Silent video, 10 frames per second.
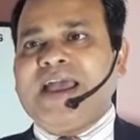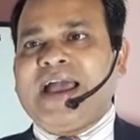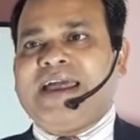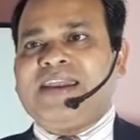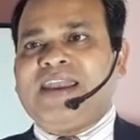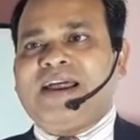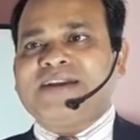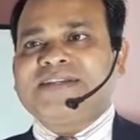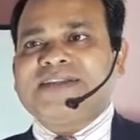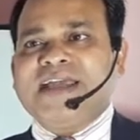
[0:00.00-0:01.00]
And
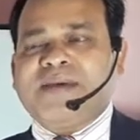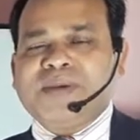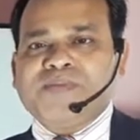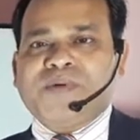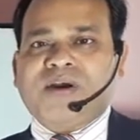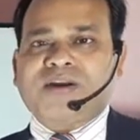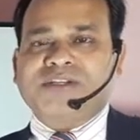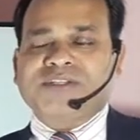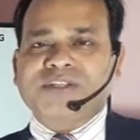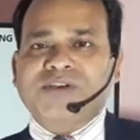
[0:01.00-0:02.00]
large and heavy
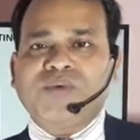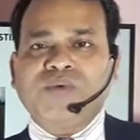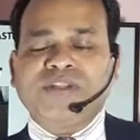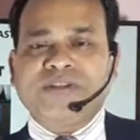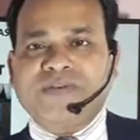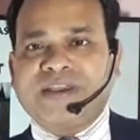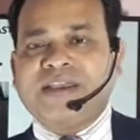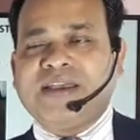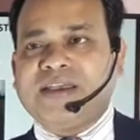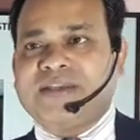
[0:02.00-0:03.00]
parts is a
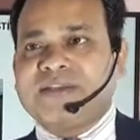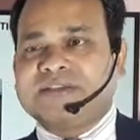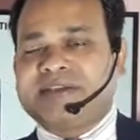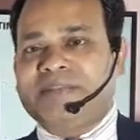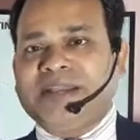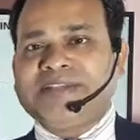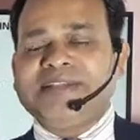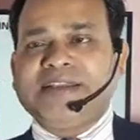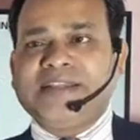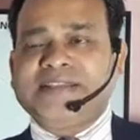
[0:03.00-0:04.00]
very some cases
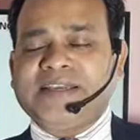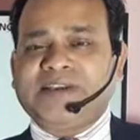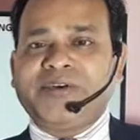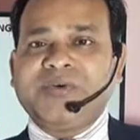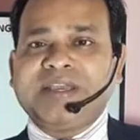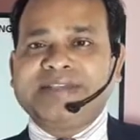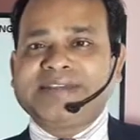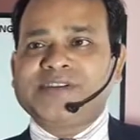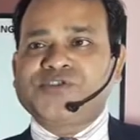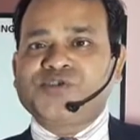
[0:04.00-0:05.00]
it is
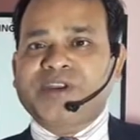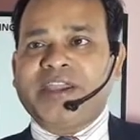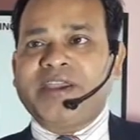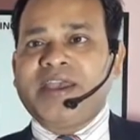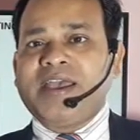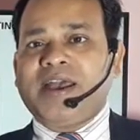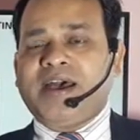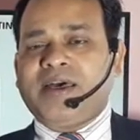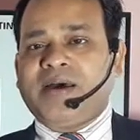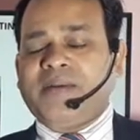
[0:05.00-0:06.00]
easier to take
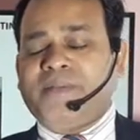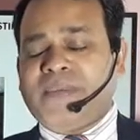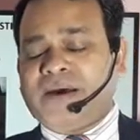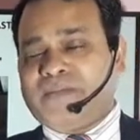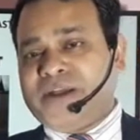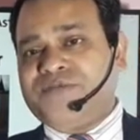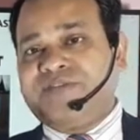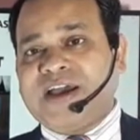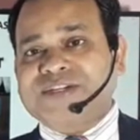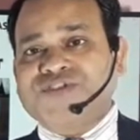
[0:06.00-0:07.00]

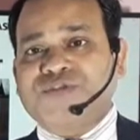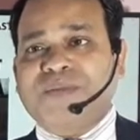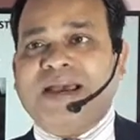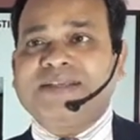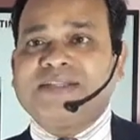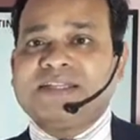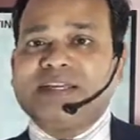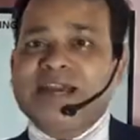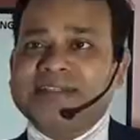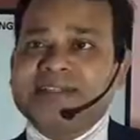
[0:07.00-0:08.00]
manufactured by the
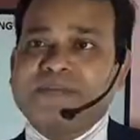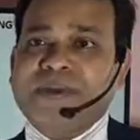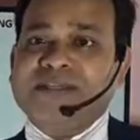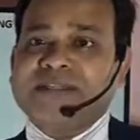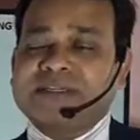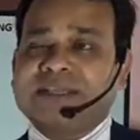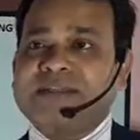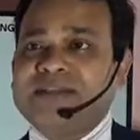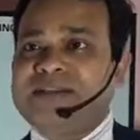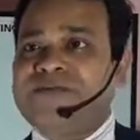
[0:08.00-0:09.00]
casting process other
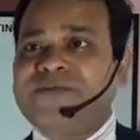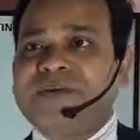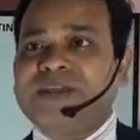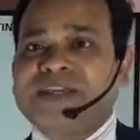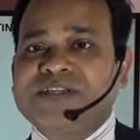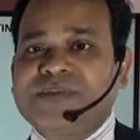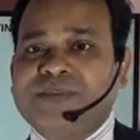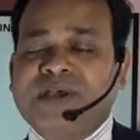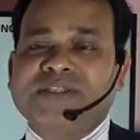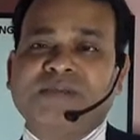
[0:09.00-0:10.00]
than the fabrication
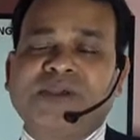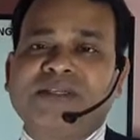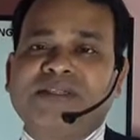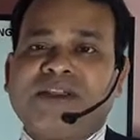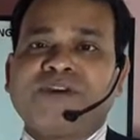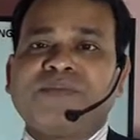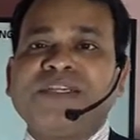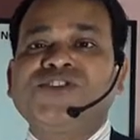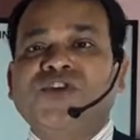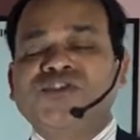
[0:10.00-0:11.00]
process, because a lot of
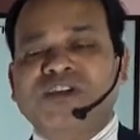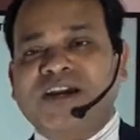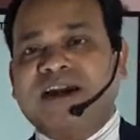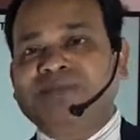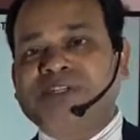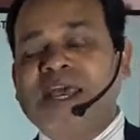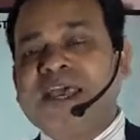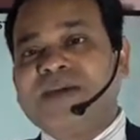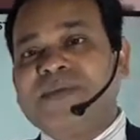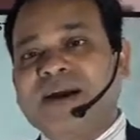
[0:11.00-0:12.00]
distortion comes
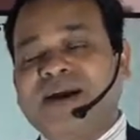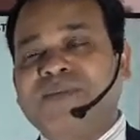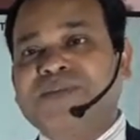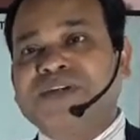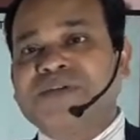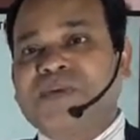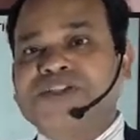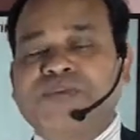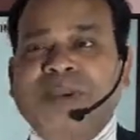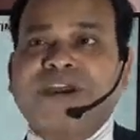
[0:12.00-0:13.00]
if the component is
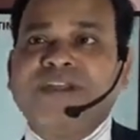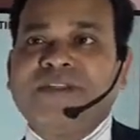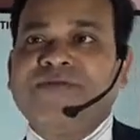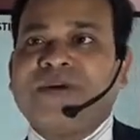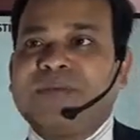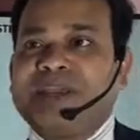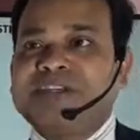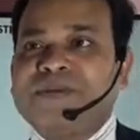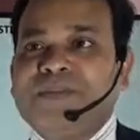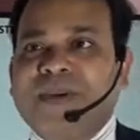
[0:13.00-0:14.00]
much bigger in the
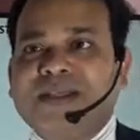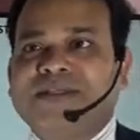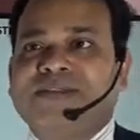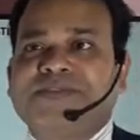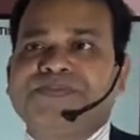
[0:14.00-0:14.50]
fabrication process.